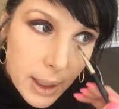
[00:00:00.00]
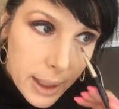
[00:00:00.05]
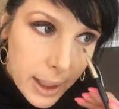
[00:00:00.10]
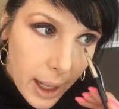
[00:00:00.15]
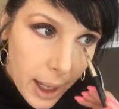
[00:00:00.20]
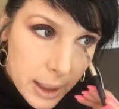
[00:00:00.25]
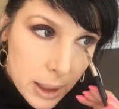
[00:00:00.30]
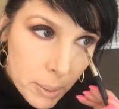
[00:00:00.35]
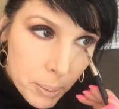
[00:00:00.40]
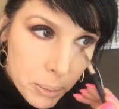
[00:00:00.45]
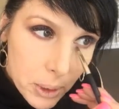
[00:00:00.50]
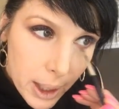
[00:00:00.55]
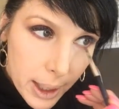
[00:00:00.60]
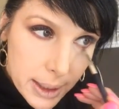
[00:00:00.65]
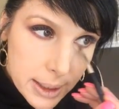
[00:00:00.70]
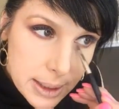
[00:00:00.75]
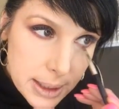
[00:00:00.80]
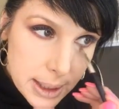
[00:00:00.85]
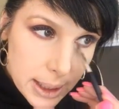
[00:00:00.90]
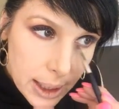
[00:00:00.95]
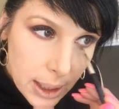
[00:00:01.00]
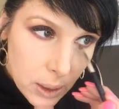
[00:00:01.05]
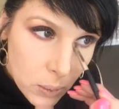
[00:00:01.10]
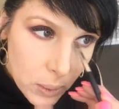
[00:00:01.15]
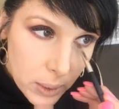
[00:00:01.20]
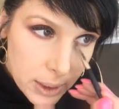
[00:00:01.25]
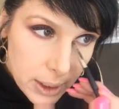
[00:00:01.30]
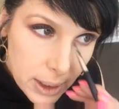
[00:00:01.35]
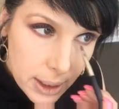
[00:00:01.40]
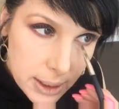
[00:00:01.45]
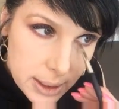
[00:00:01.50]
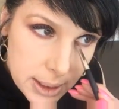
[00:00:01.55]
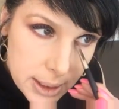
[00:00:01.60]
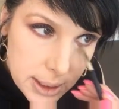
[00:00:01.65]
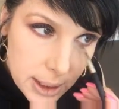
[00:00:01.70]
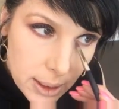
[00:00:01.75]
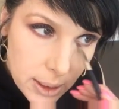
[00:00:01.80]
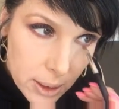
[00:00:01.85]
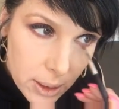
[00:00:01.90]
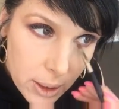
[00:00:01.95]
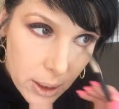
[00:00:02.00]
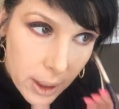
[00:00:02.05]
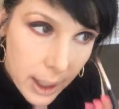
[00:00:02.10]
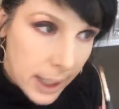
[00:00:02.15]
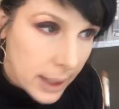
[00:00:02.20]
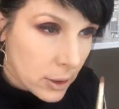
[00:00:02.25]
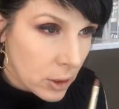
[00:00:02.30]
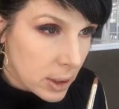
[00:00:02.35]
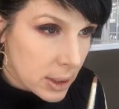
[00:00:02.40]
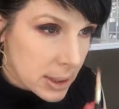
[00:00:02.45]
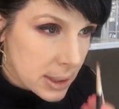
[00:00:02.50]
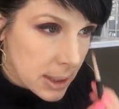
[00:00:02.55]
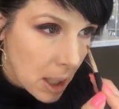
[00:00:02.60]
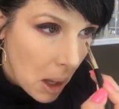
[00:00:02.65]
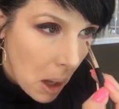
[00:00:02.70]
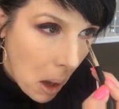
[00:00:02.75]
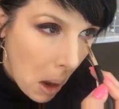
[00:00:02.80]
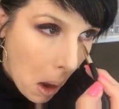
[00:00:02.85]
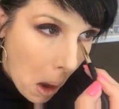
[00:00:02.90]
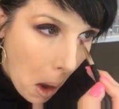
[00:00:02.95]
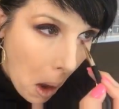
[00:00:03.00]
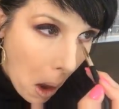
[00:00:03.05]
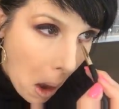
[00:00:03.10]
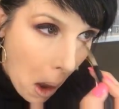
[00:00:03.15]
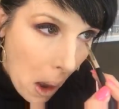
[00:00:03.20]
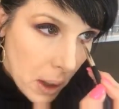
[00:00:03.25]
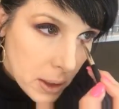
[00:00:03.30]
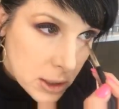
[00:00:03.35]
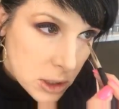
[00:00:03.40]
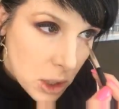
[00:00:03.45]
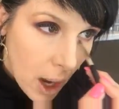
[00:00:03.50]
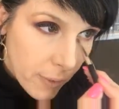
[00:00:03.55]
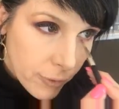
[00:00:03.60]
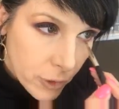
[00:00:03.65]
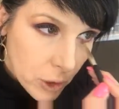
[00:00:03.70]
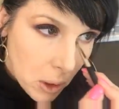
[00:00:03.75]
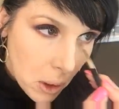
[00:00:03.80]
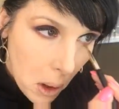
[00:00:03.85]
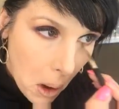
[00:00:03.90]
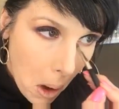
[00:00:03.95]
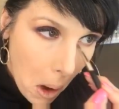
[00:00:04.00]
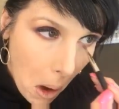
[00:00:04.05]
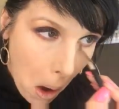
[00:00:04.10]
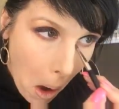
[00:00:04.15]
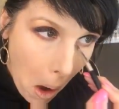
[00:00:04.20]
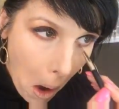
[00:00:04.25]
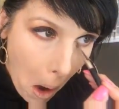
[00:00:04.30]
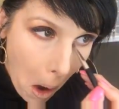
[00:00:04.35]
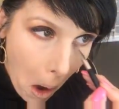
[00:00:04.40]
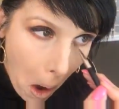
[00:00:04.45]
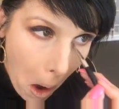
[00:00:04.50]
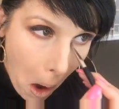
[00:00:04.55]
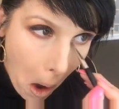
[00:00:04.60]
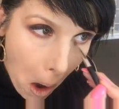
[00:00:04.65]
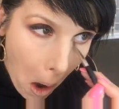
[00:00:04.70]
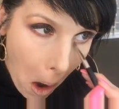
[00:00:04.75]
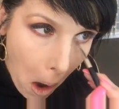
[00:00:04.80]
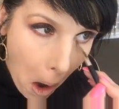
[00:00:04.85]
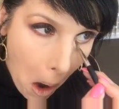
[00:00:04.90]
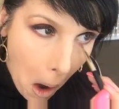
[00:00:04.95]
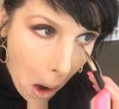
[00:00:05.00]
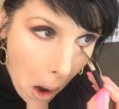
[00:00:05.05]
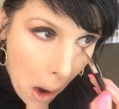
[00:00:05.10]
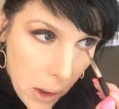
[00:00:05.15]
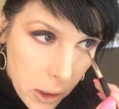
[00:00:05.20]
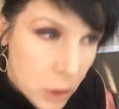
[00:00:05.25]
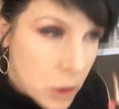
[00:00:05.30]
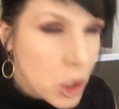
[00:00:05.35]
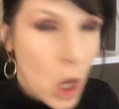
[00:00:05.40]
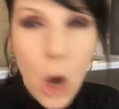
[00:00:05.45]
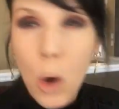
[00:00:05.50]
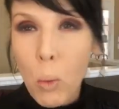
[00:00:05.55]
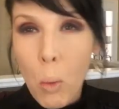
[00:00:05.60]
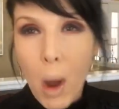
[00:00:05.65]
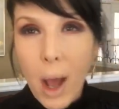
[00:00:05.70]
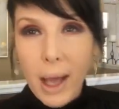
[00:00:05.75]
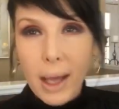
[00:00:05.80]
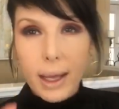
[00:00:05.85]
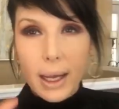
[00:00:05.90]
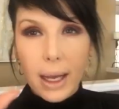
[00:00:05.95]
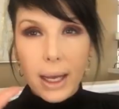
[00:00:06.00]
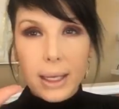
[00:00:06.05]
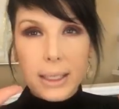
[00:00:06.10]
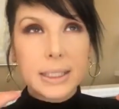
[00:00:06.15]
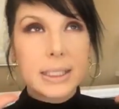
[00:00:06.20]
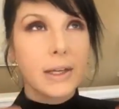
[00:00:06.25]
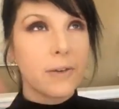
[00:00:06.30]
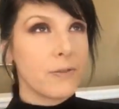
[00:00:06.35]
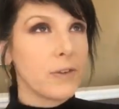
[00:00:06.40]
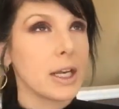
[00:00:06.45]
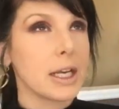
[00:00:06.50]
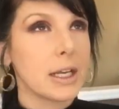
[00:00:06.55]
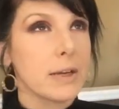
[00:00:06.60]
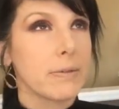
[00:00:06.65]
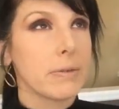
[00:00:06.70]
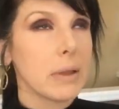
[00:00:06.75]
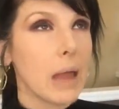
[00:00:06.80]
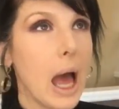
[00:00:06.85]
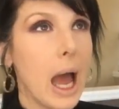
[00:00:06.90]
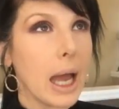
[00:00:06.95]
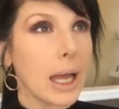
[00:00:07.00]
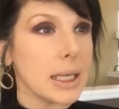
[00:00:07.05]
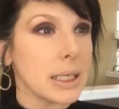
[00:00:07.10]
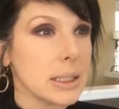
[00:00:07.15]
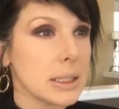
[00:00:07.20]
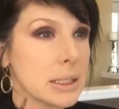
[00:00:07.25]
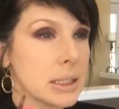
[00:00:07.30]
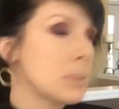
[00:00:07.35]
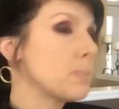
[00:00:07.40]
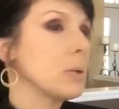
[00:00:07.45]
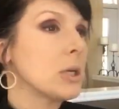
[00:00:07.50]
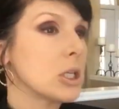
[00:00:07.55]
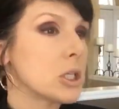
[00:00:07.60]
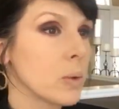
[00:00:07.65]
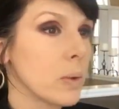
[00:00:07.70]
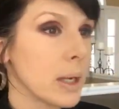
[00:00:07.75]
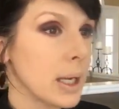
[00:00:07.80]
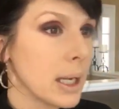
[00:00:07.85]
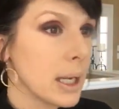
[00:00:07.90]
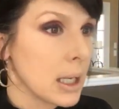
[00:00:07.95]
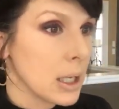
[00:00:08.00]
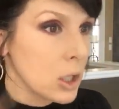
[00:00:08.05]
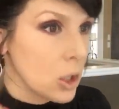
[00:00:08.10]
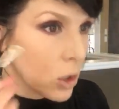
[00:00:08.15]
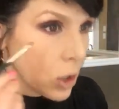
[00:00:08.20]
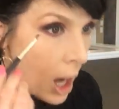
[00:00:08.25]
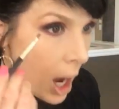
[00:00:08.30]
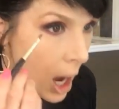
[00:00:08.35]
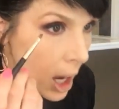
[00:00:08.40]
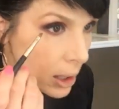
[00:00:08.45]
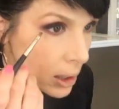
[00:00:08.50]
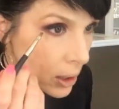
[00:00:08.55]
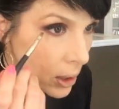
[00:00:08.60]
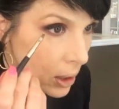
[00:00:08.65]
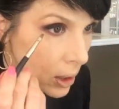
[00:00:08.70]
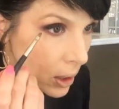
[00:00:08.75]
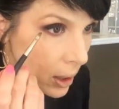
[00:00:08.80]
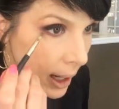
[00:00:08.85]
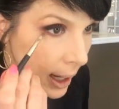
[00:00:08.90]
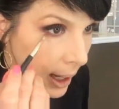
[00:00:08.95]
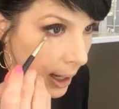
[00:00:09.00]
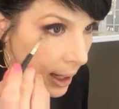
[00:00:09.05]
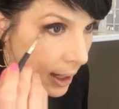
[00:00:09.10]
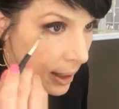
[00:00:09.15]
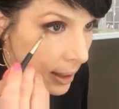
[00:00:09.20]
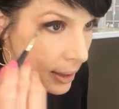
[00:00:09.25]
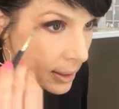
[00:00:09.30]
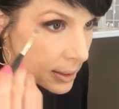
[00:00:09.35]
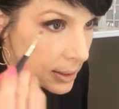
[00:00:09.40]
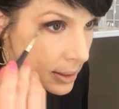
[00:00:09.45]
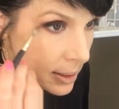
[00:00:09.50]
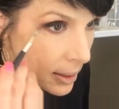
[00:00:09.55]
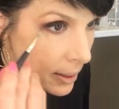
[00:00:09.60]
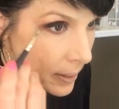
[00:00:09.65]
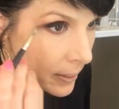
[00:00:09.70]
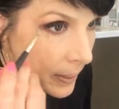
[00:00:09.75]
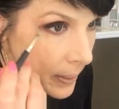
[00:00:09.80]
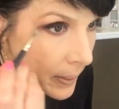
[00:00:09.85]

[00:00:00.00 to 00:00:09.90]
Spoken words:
it kind of blends in with the concealer and looks softer. You don't want definitive lines between your color and